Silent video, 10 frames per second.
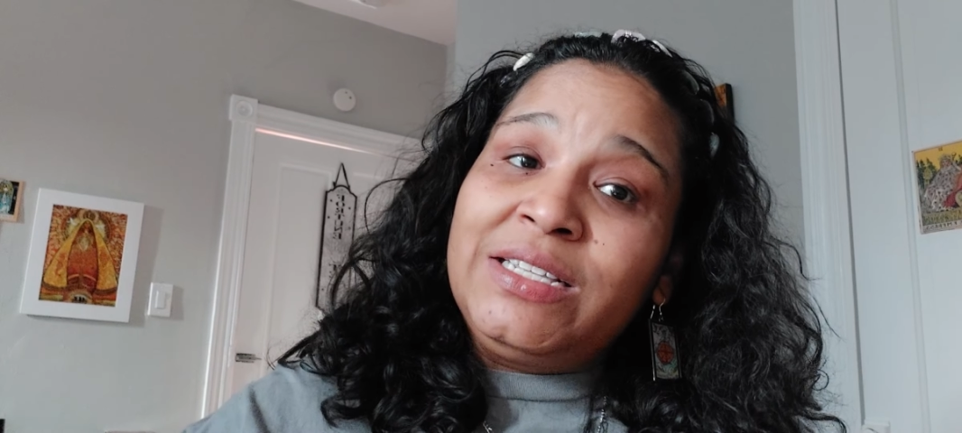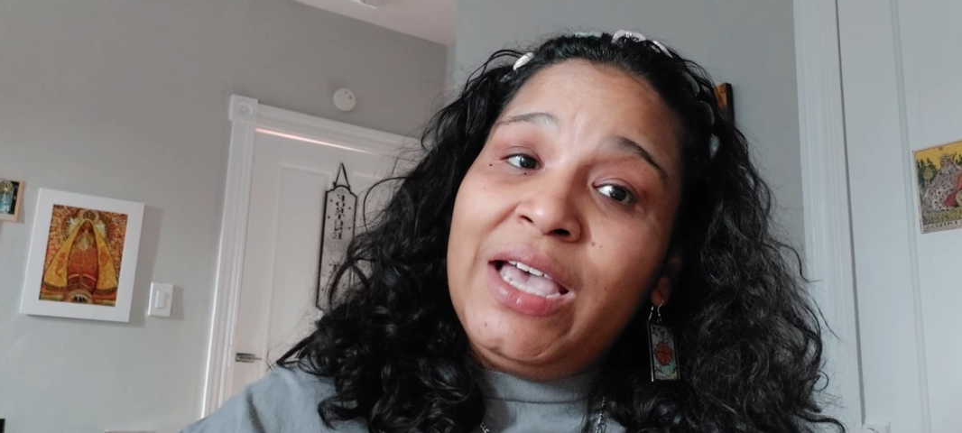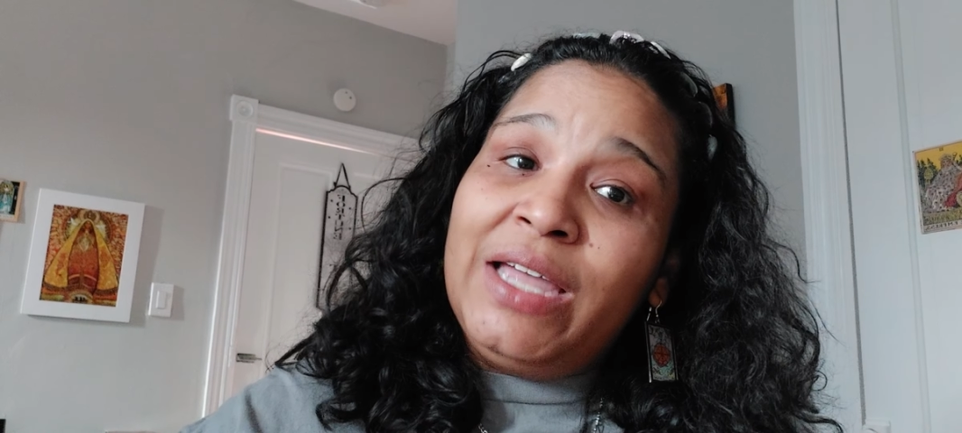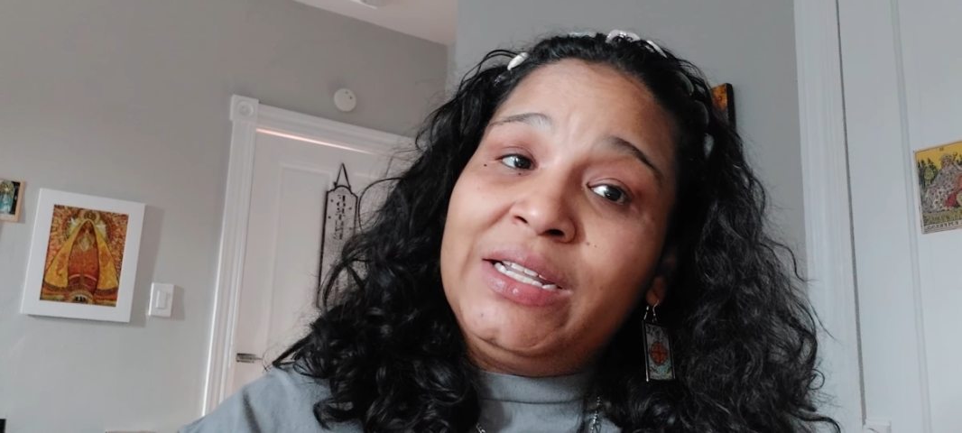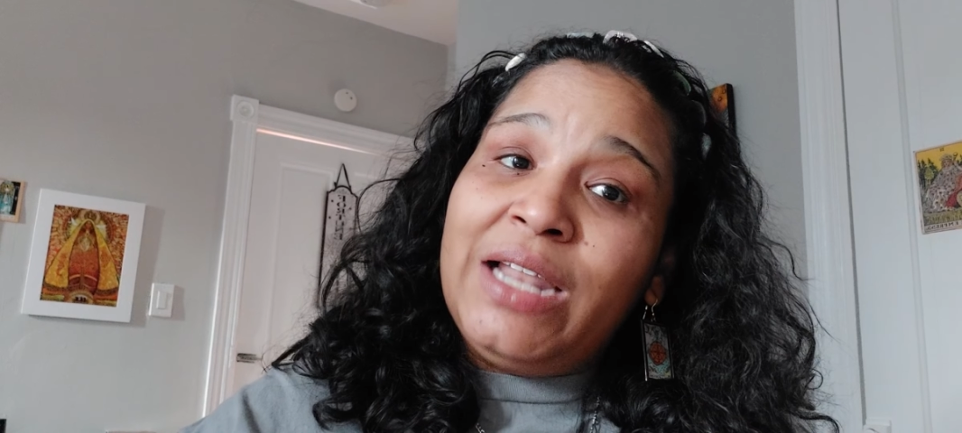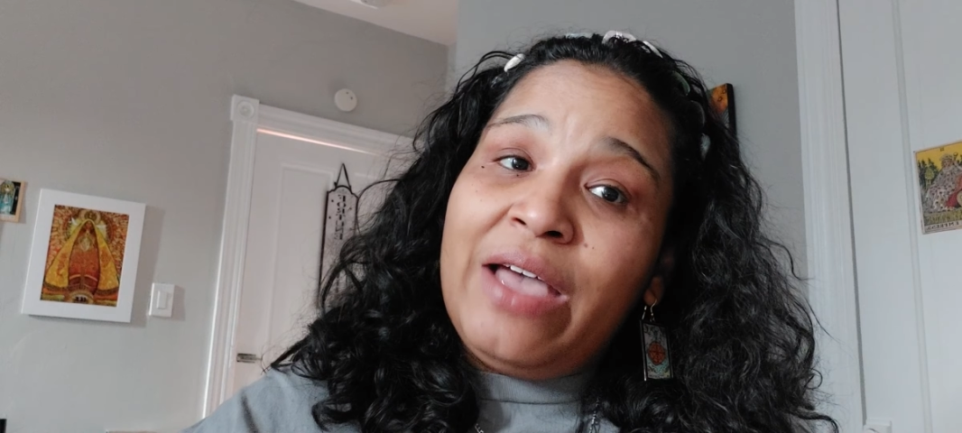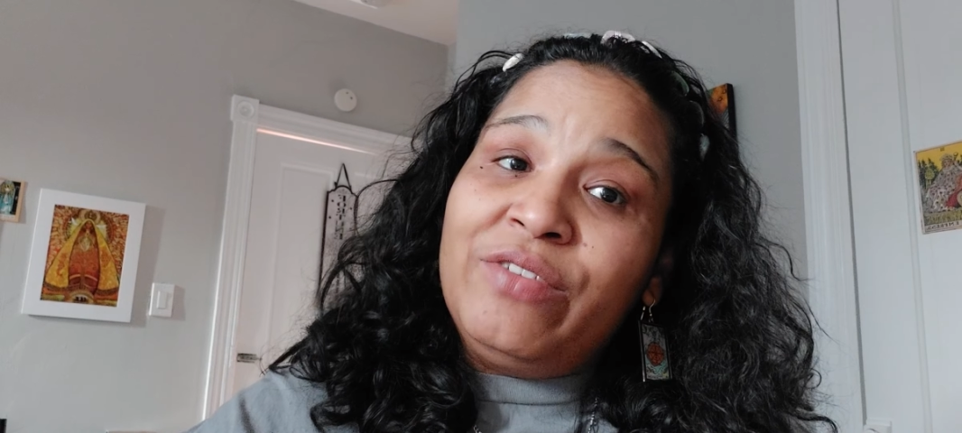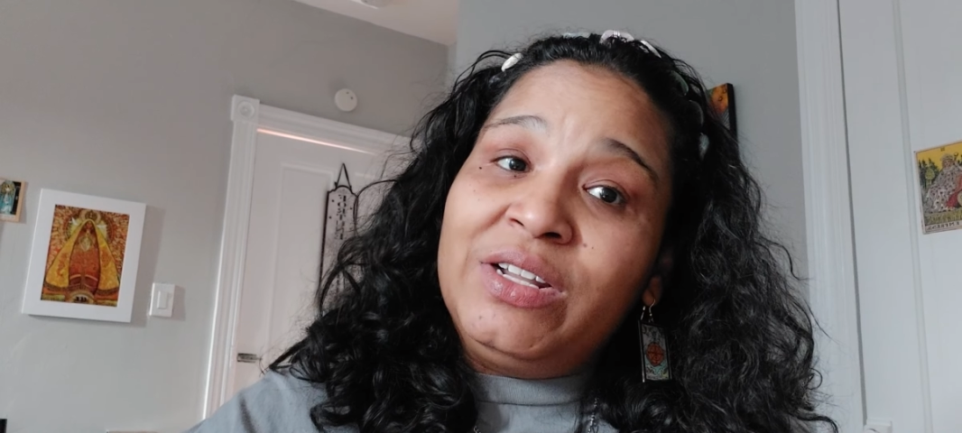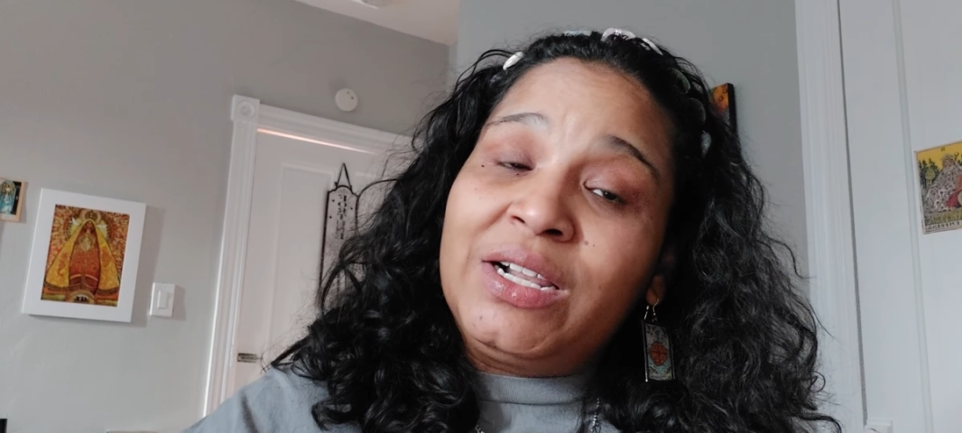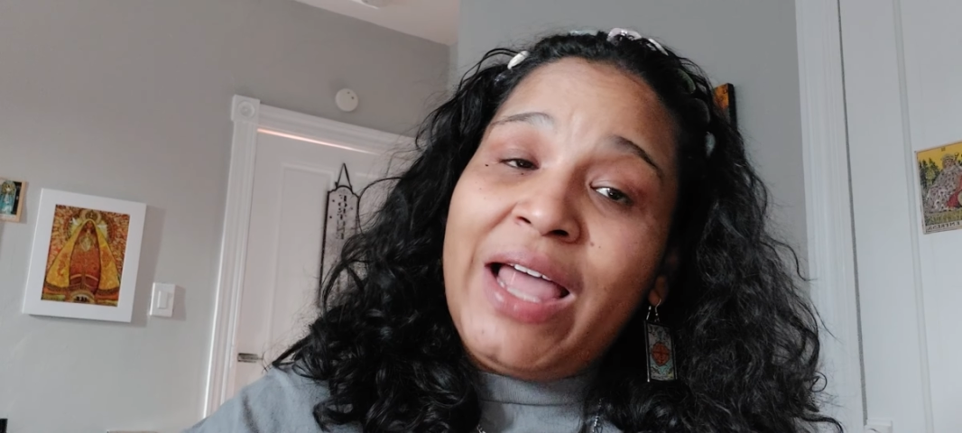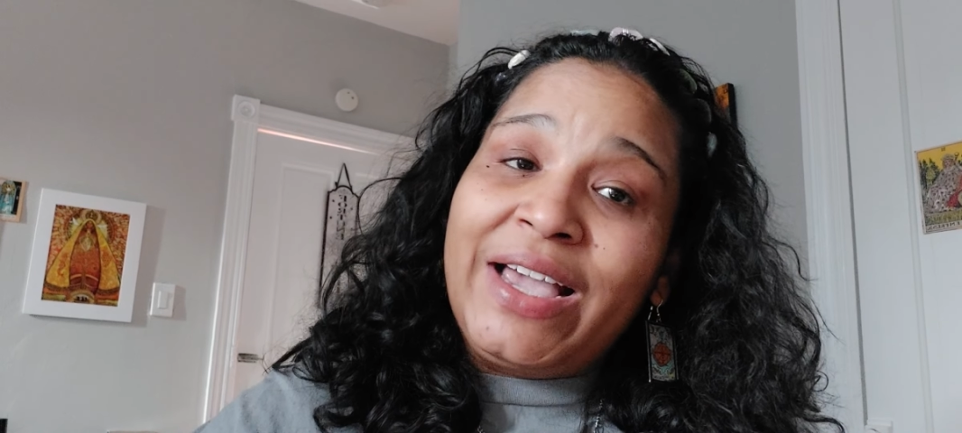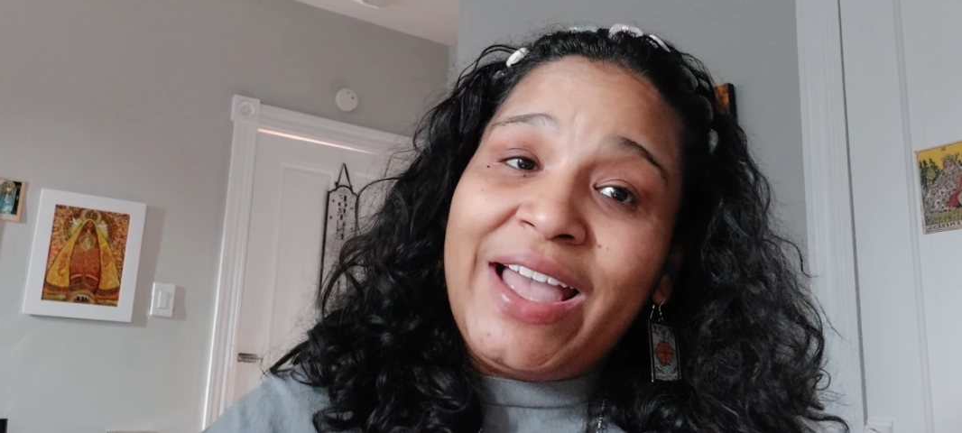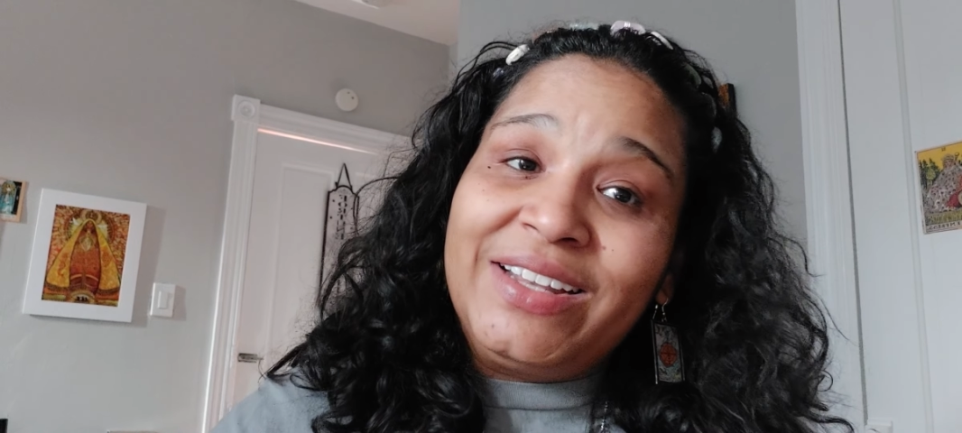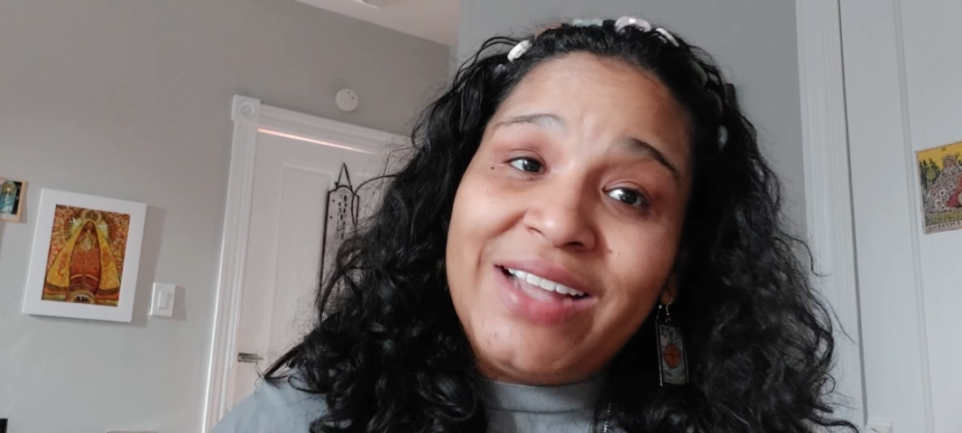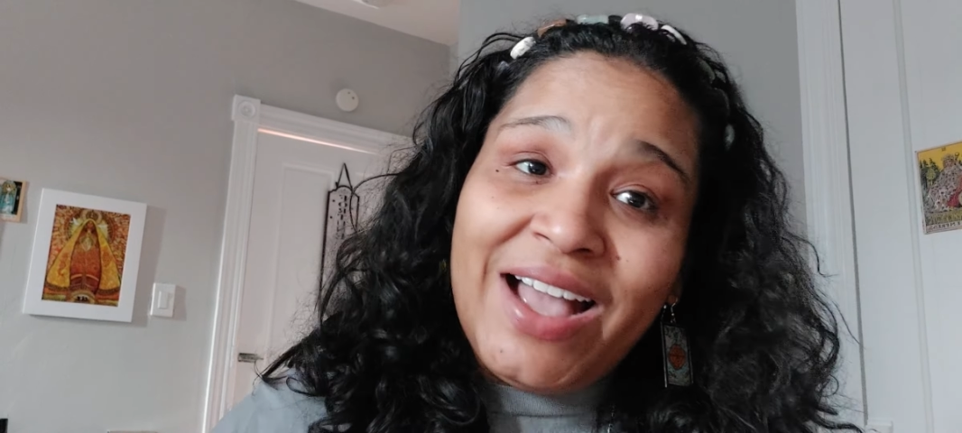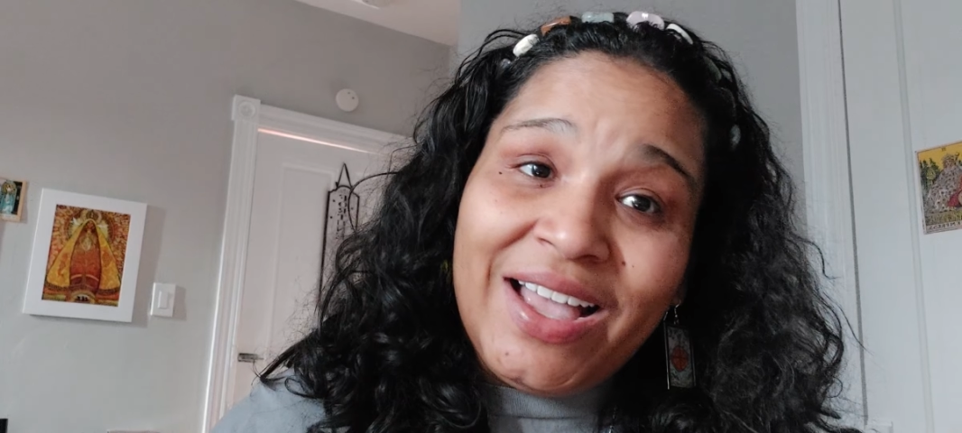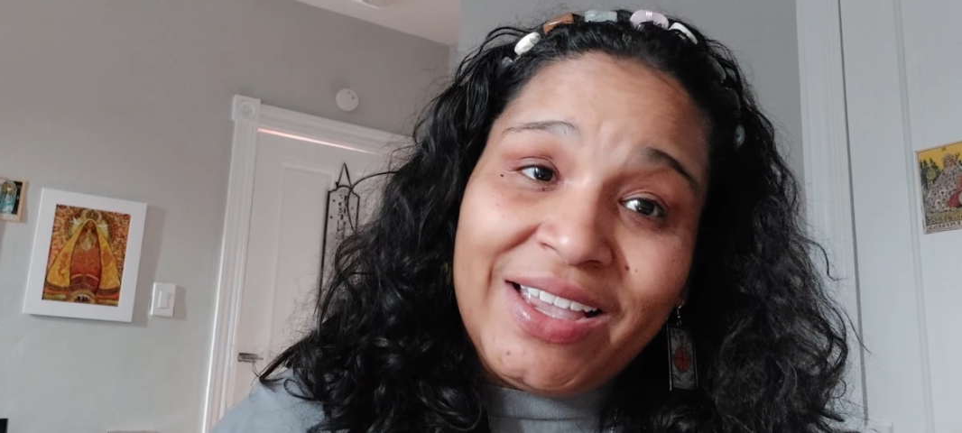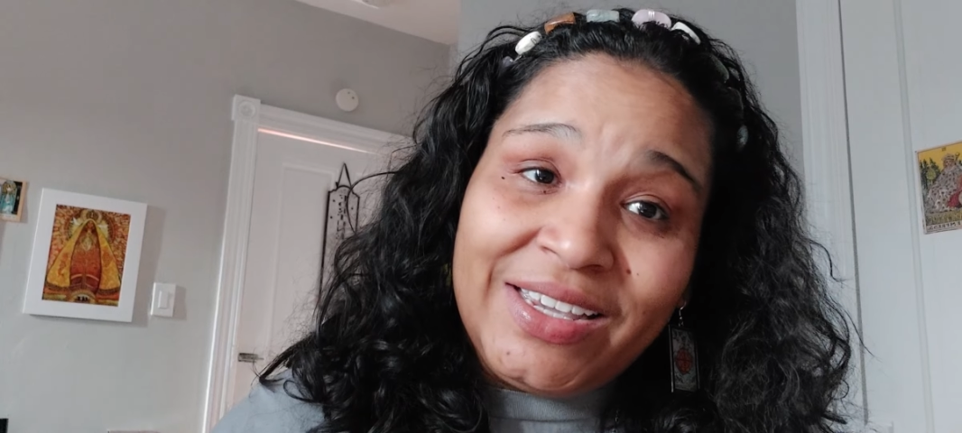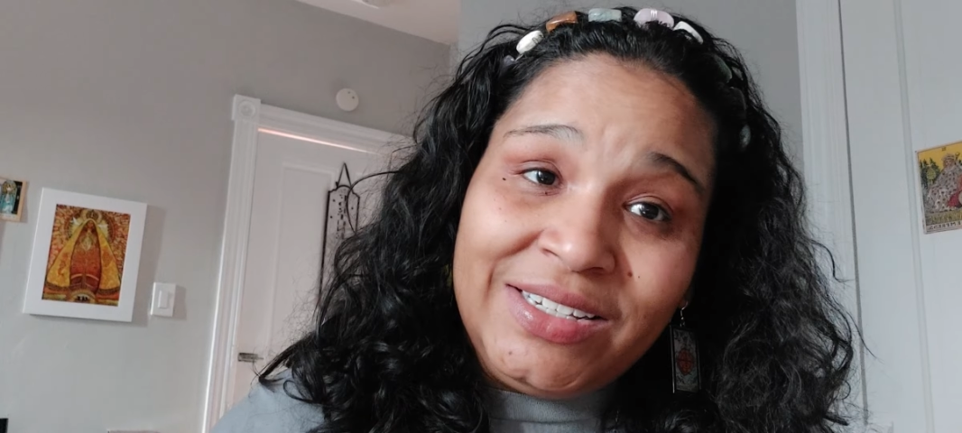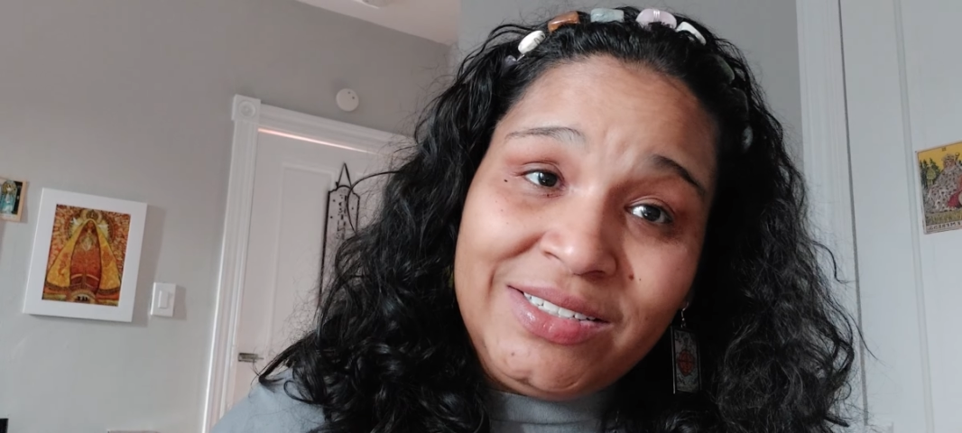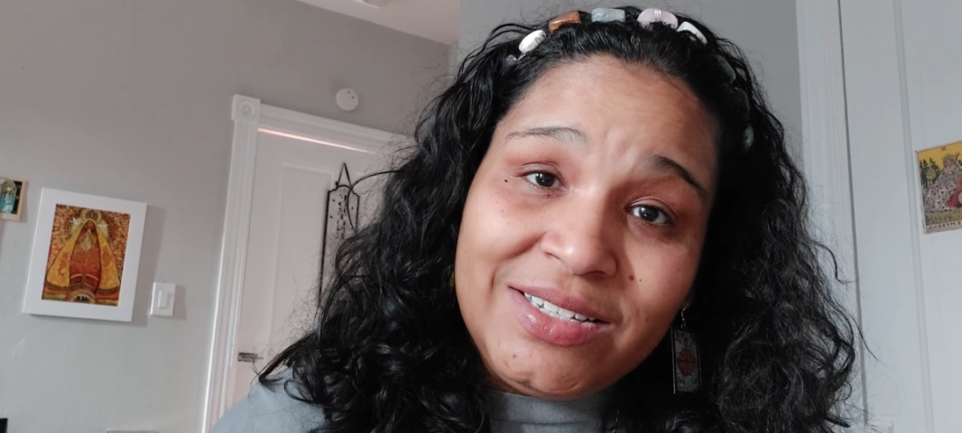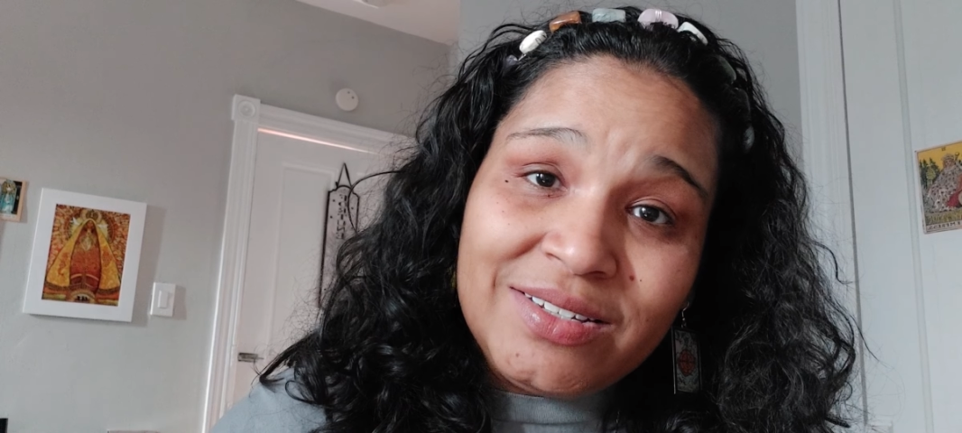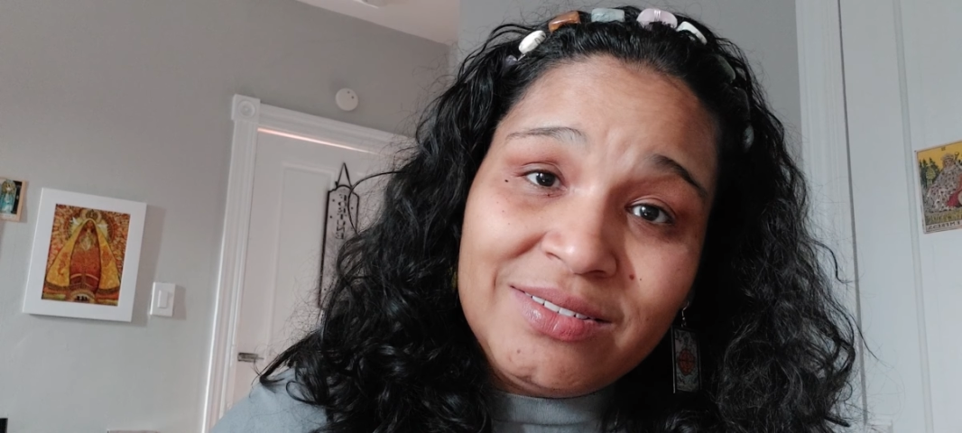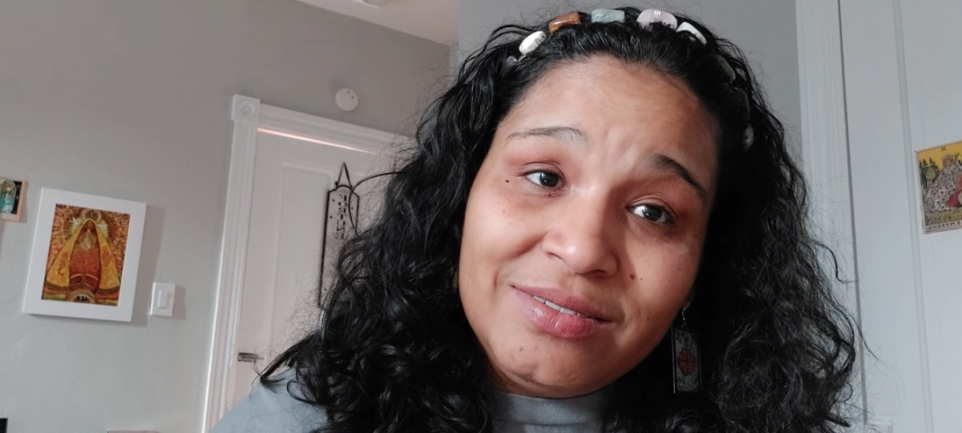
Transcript: 10, 11 o'clock at night.